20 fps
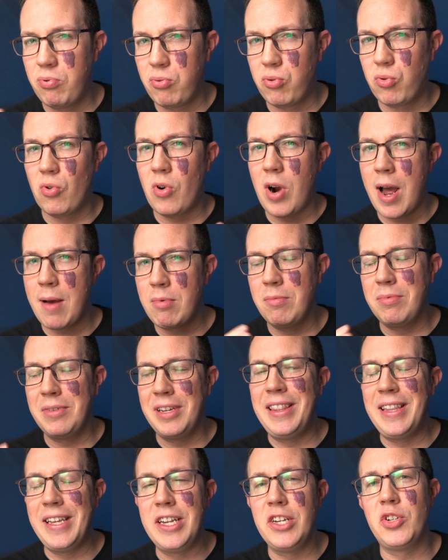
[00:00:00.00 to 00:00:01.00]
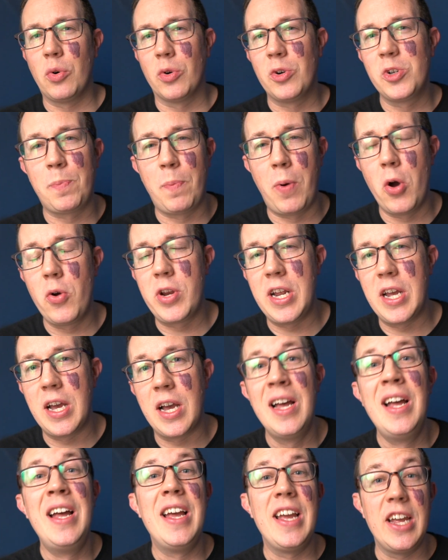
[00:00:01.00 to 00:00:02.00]
probably lean towards
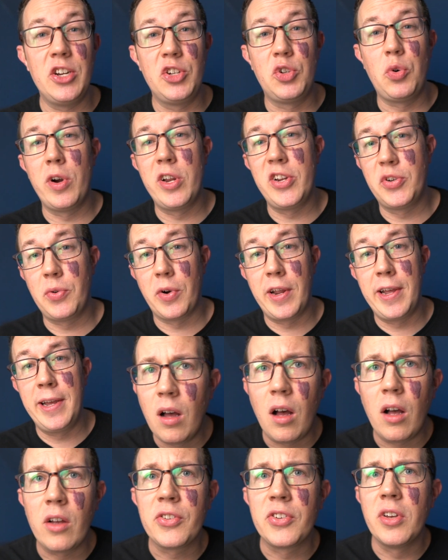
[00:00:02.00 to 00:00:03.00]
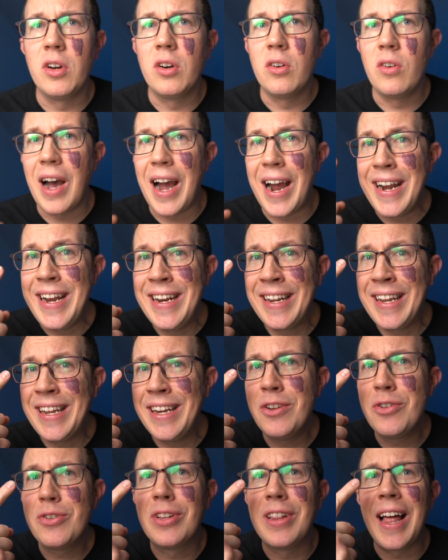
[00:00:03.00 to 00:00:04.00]
Podia in twenty twenty. Also, I need to get
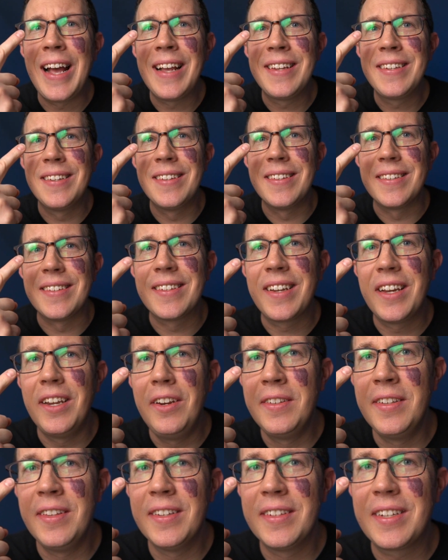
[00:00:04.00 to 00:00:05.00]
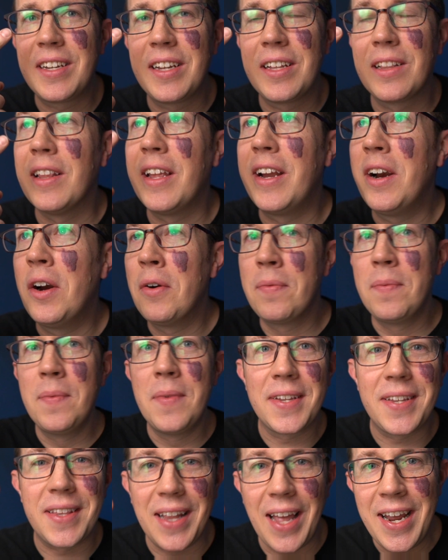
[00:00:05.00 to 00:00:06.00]
new glasses. Can you see this glare from
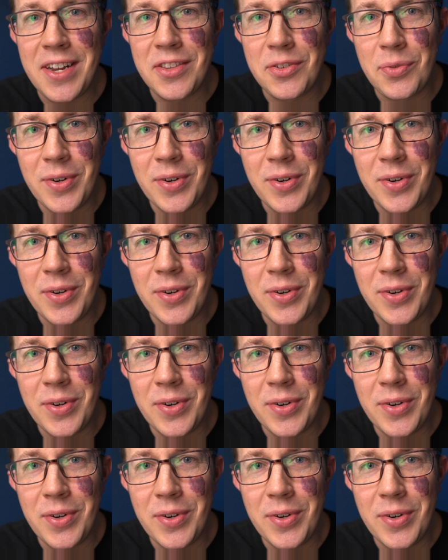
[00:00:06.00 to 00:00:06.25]
this light? It's